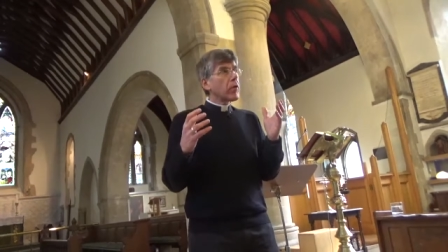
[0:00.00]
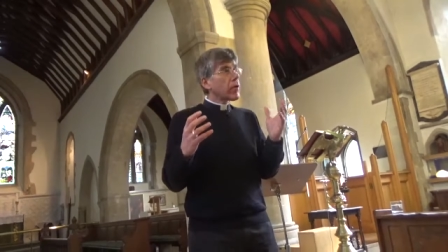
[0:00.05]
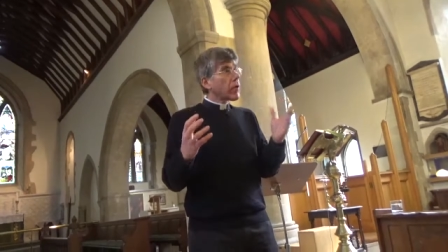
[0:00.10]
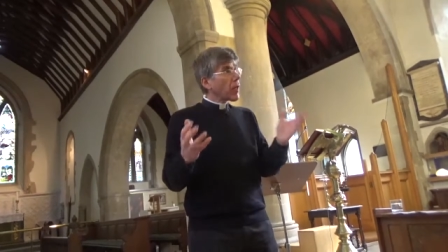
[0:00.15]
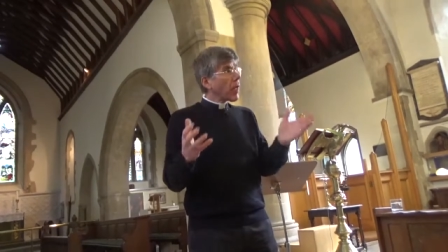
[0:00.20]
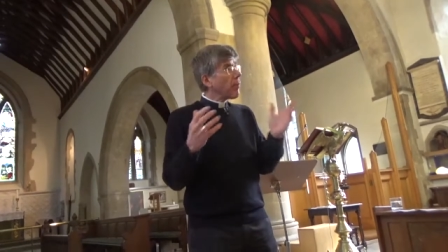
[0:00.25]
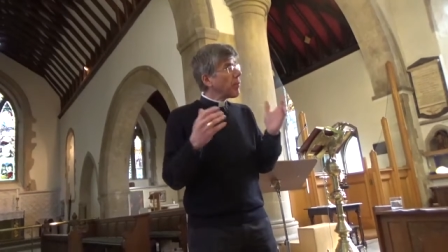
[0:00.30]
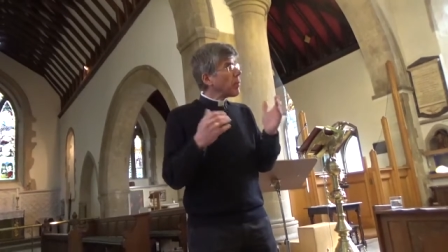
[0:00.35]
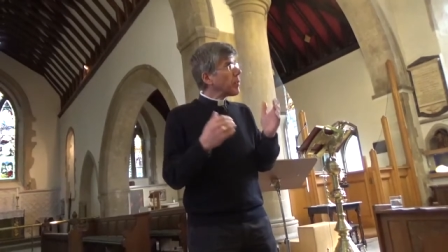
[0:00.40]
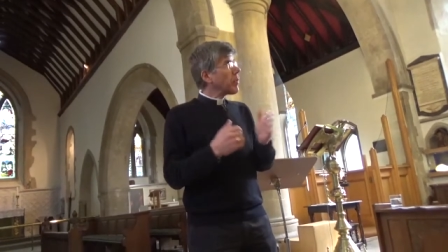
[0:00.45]

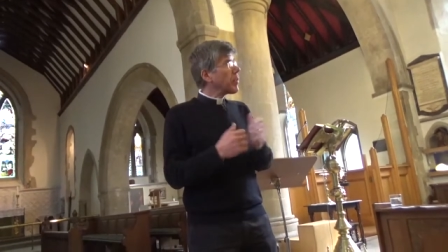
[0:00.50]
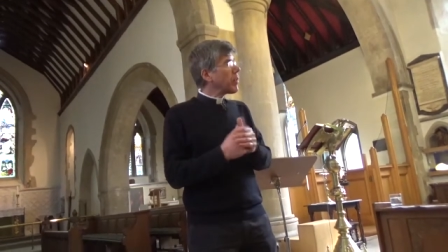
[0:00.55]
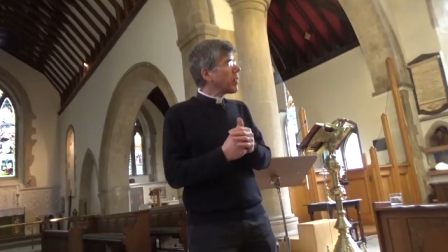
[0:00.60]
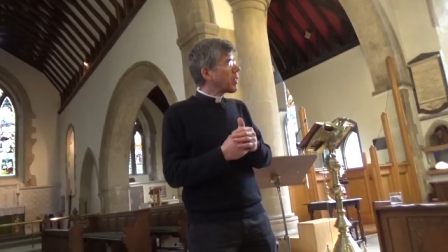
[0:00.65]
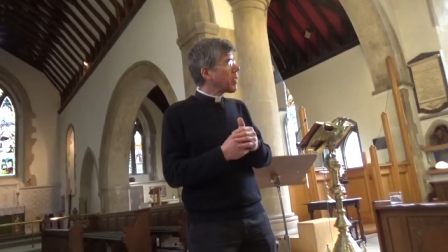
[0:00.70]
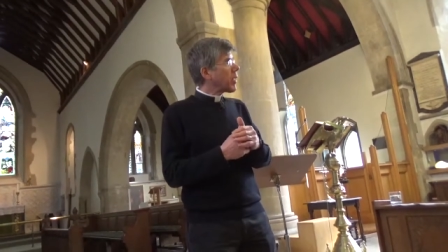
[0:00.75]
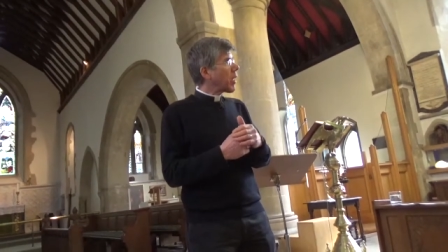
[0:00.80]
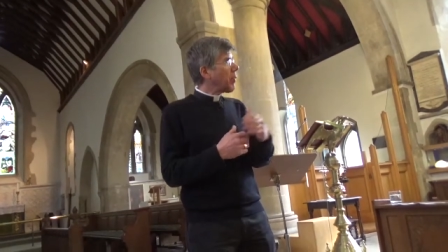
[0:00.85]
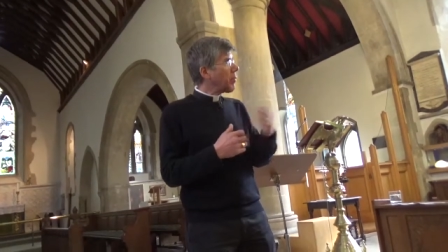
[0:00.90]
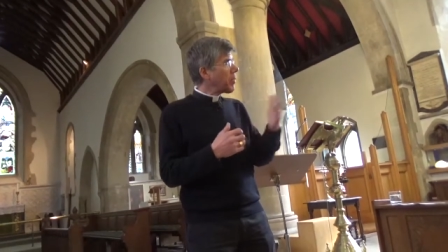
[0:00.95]
come, and,
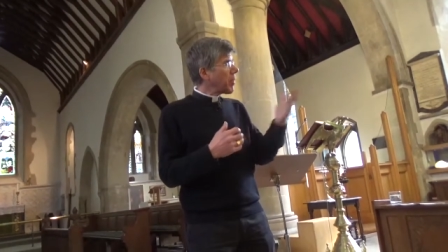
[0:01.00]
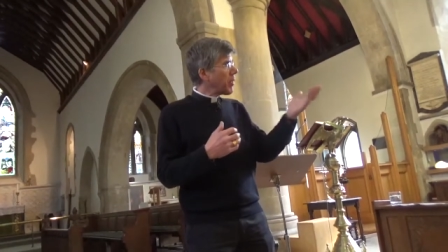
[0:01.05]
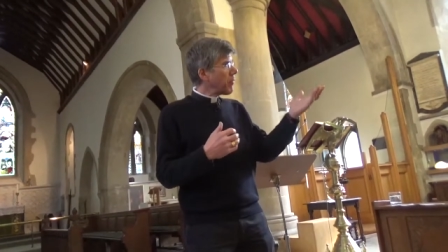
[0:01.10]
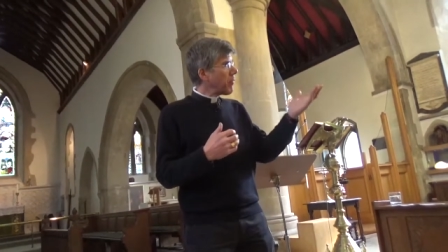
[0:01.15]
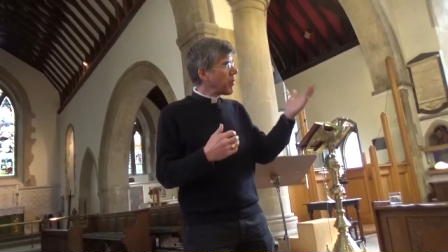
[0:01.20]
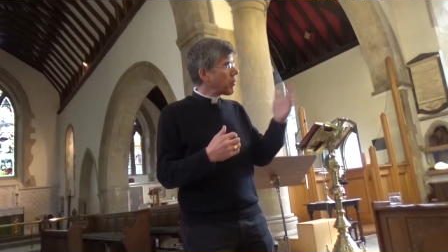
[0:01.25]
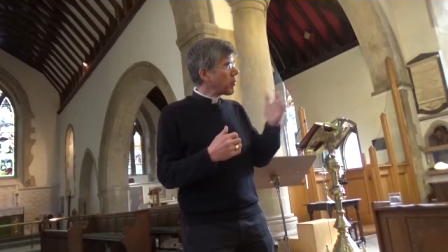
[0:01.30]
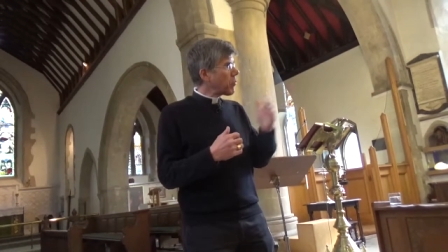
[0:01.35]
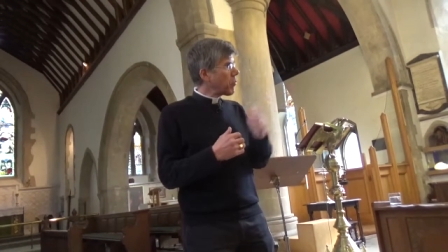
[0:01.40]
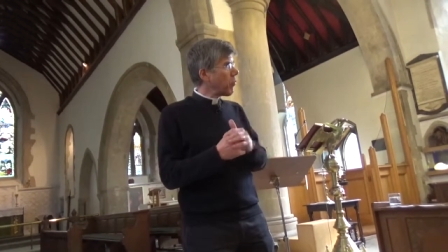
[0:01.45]
come and give
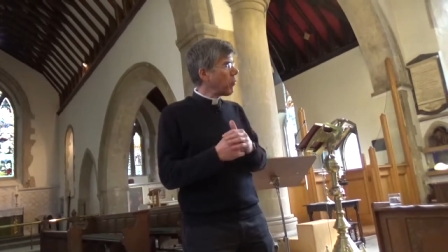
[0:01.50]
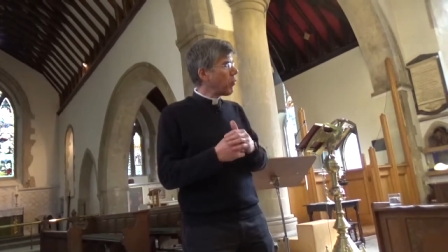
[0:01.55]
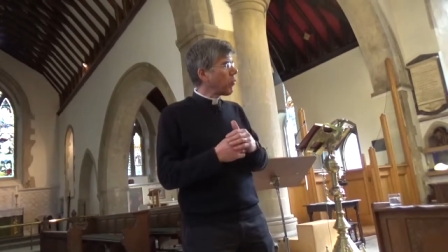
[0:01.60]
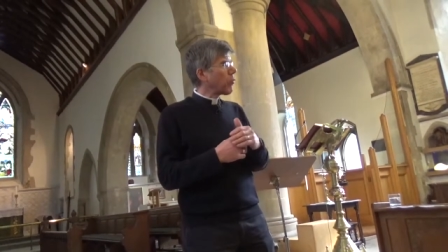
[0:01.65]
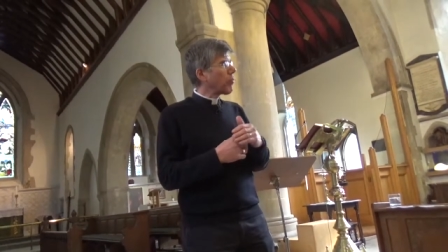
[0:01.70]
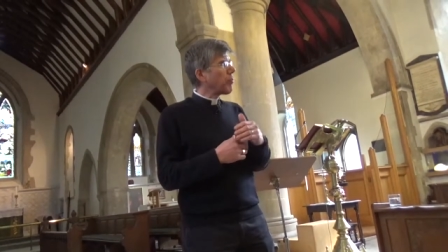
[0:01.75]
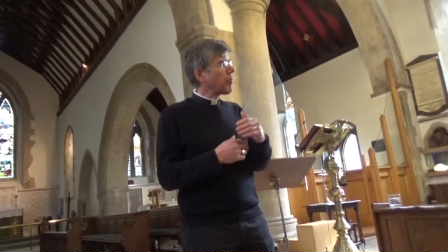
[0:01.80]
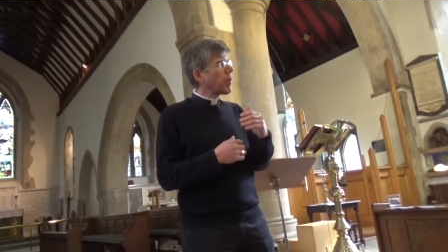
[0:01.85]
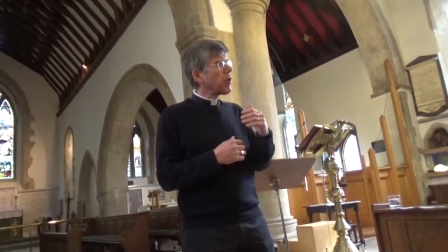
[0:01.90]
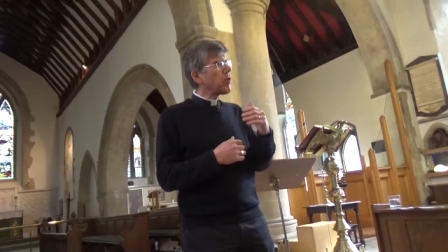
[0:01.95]
a
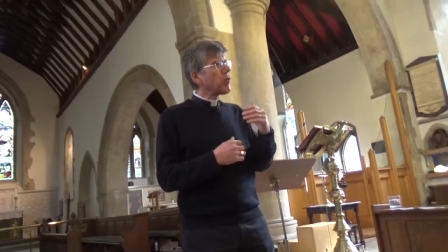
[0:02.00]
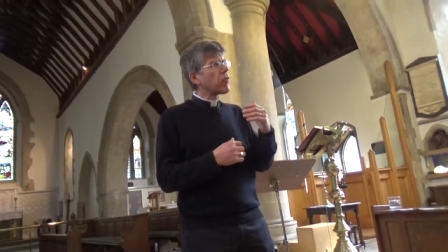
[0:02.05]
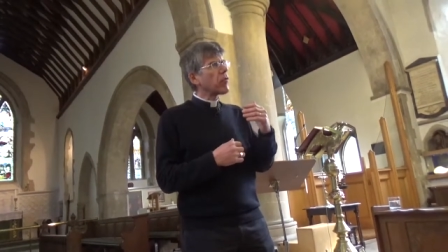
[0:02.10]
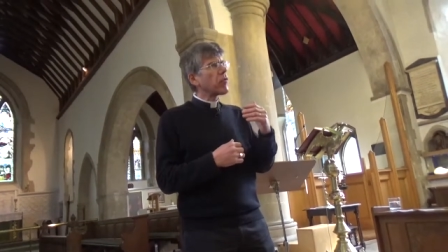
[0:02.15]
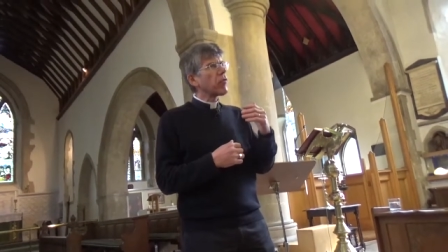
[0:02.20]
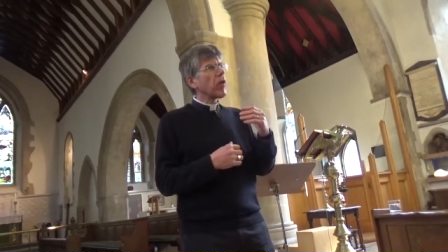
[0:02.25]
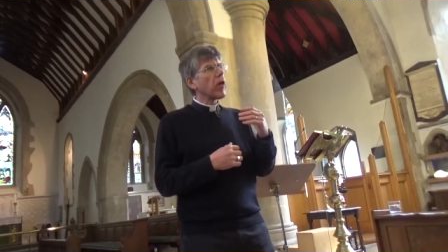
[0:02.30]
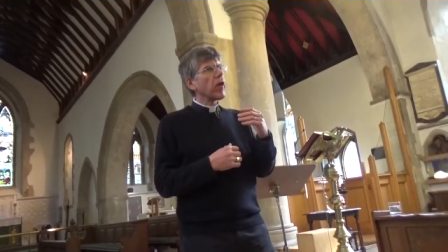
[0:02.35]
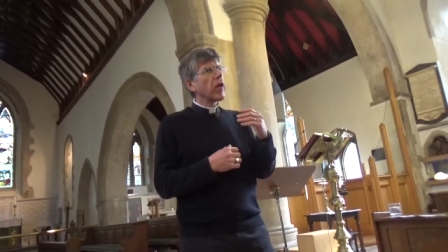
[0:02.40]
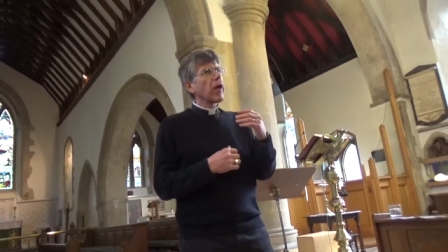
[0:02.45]
talk
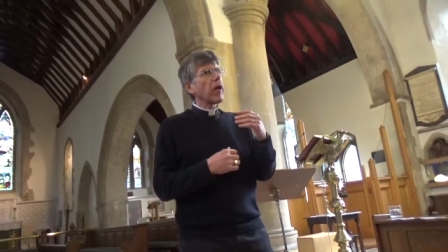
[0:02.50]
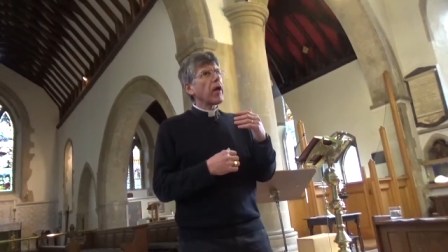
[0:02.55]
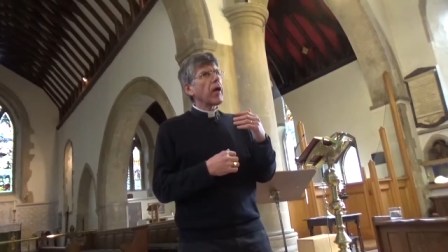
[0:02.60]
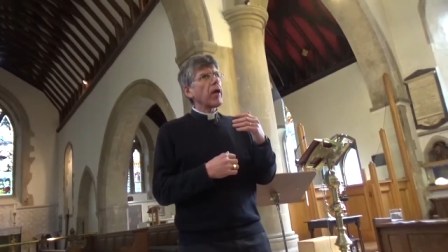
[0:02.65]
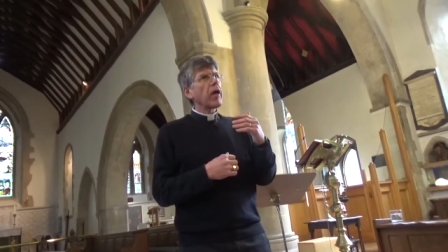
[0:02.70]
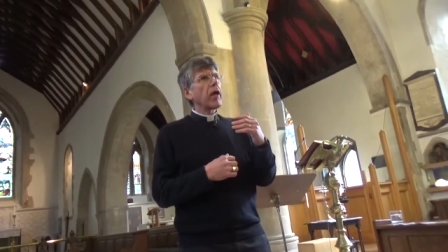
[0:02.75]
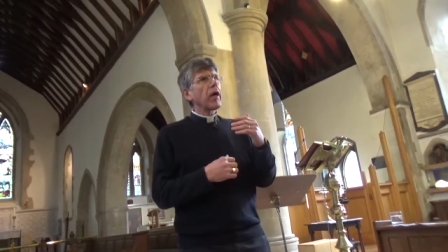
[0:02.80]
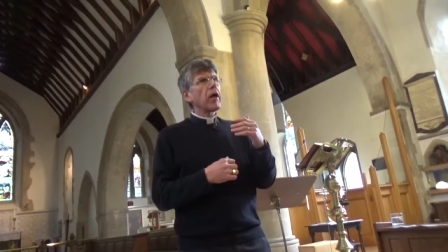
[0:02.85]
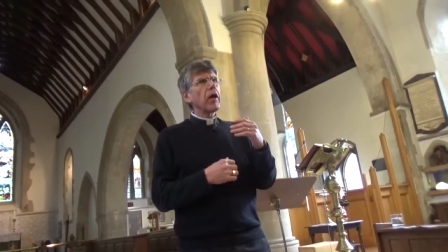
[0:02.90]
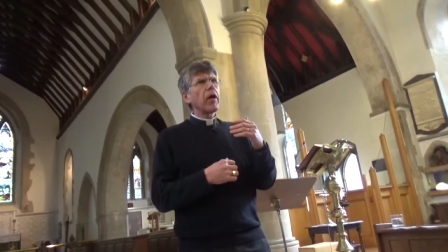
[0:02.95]
because,
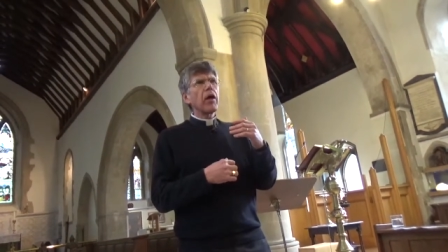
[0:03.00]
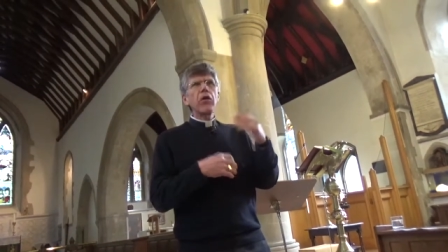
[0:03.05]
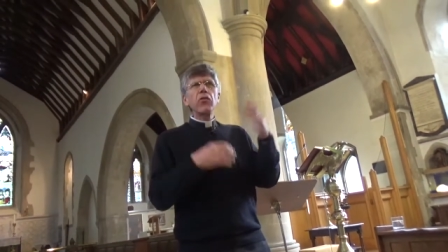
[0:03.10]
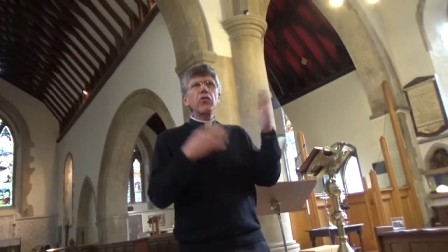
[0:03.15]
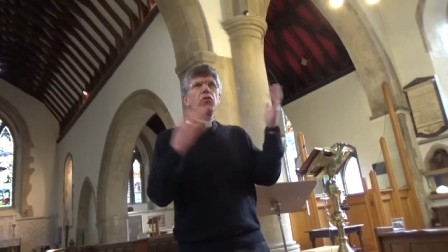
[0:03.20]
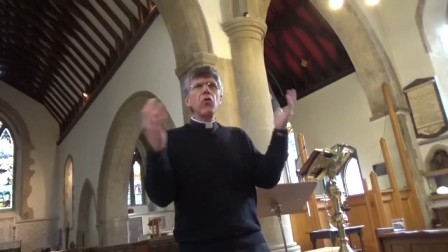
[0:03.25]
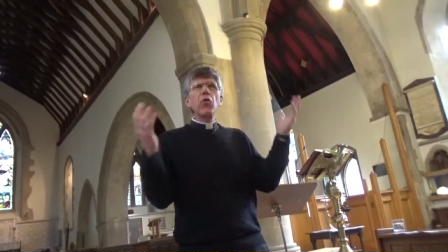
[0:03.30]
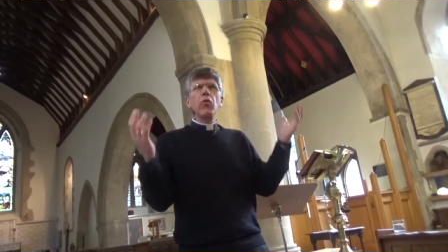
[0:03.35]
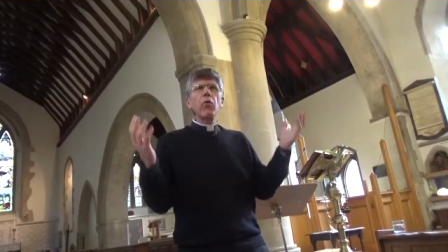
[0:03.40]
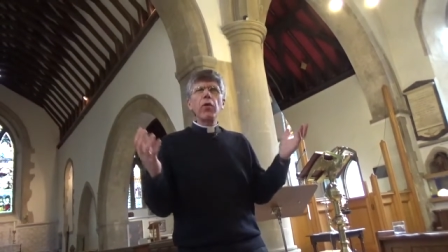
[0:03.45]
and
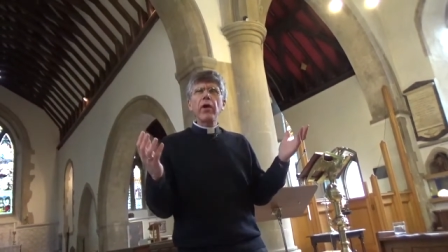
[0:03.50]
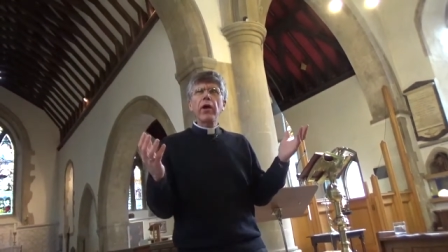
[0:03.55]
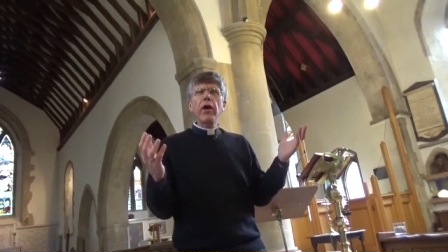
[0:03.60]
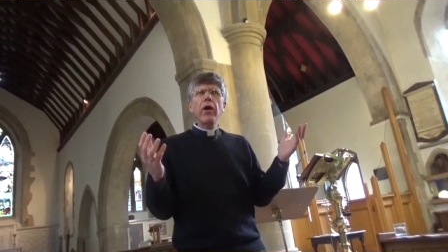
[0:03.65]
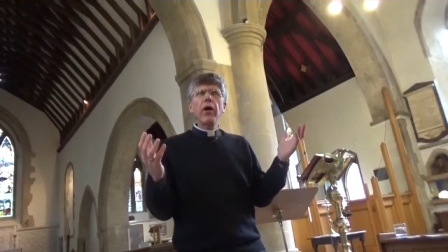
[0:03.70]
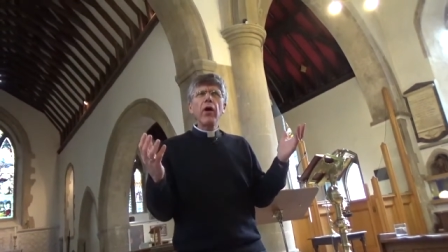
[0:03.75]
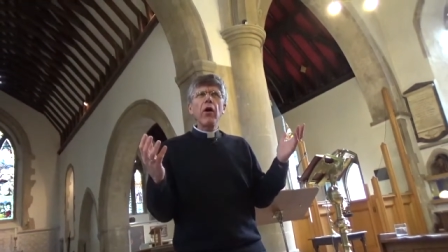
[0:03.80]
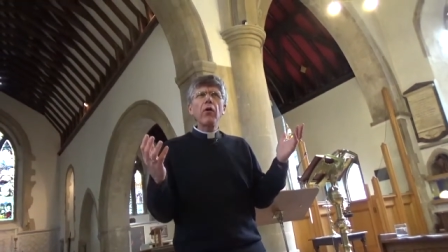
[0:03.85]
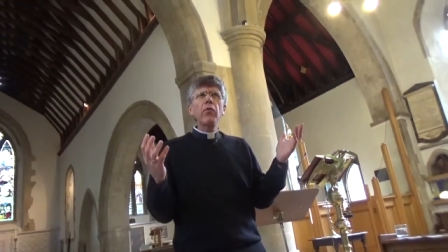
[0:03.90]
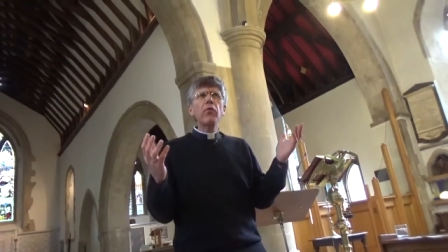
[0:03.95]
talk what,
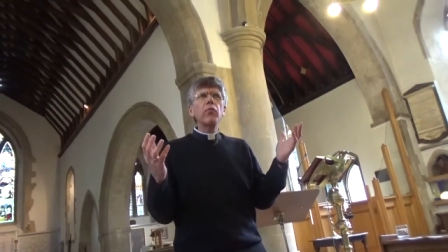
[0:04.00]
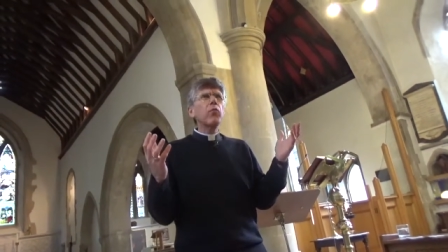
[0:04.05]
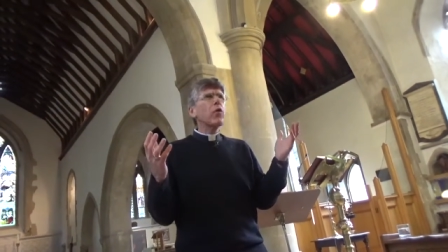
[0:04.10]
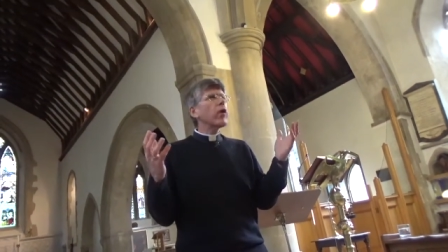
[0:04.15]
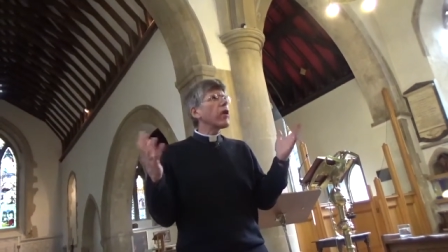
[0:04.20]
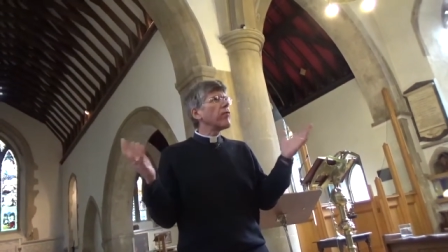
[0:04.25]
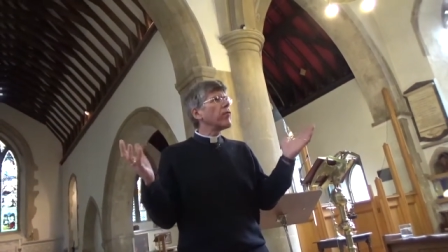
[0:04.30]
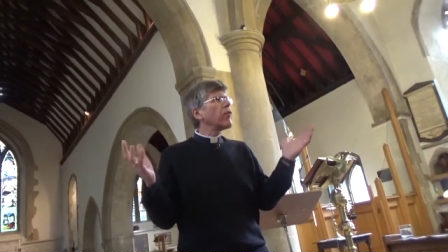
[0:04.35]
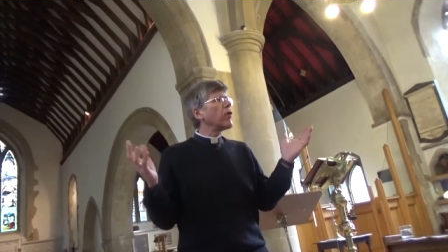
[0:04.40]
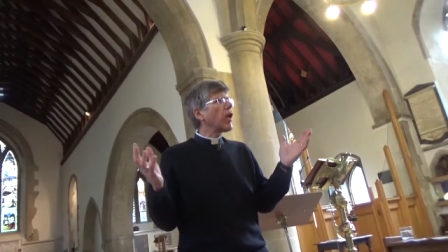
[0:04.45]
on
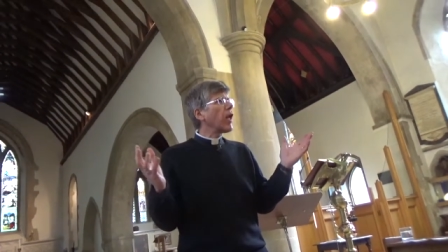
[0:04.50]
whatever you